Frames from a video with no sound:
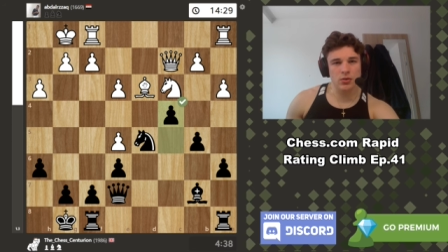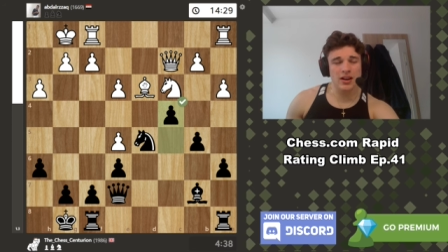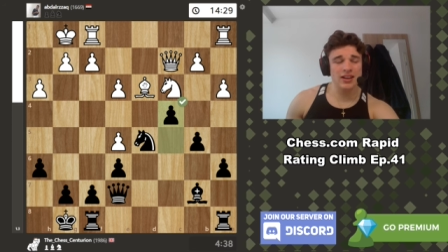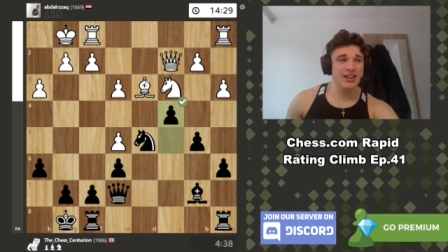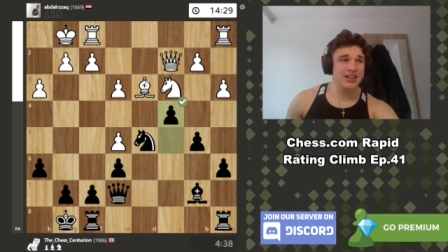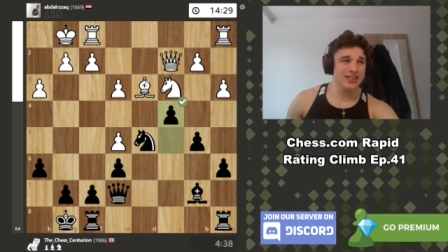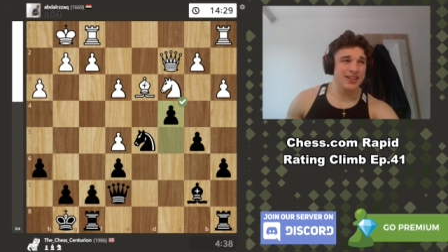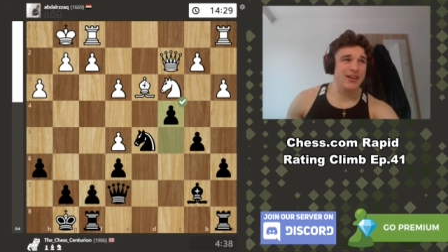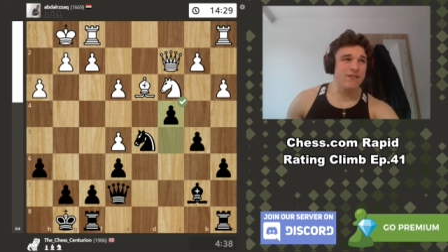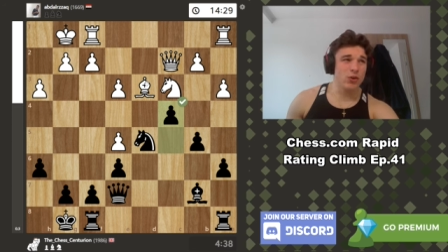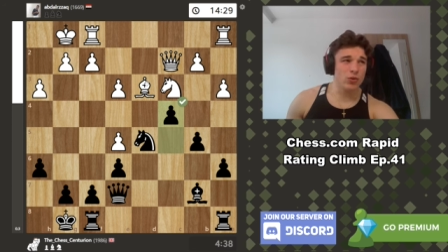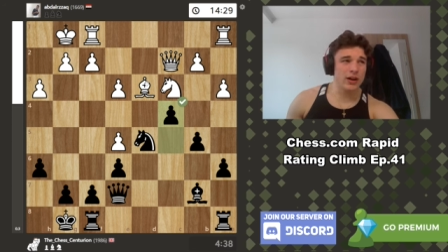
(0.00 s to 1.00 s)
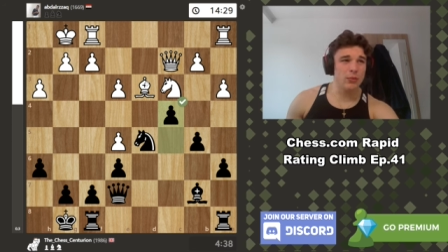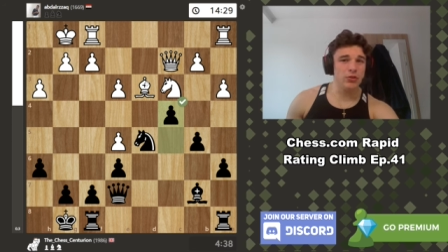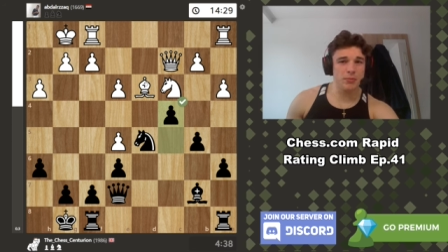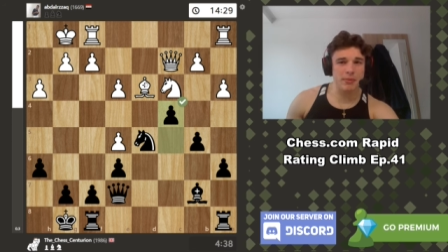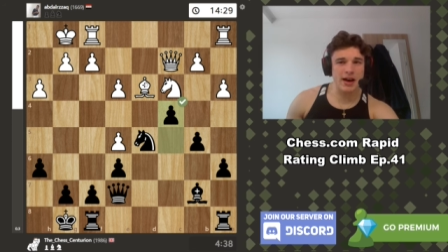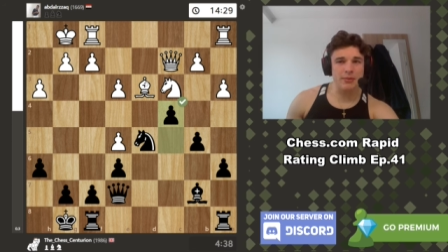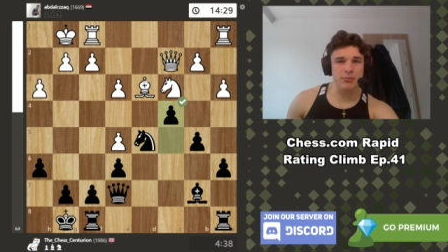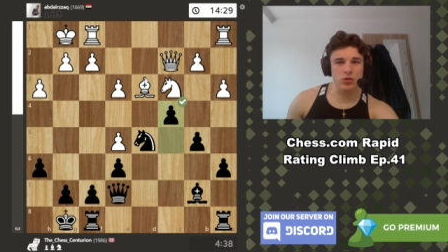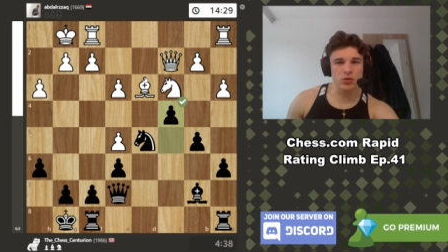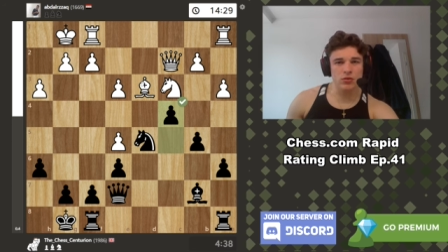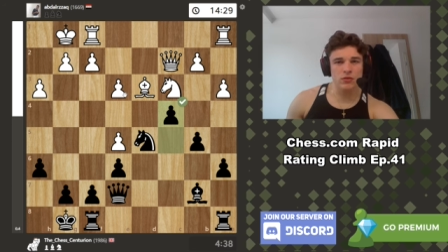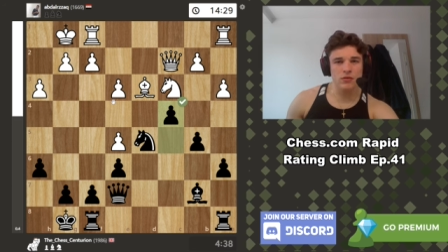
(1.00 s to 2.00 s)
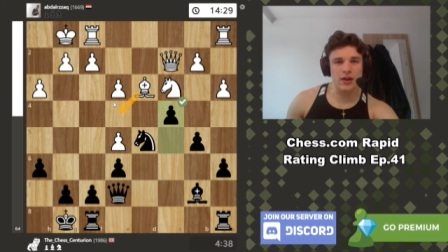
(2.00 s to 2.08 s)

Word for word: And like I said, I thought that was a bad move.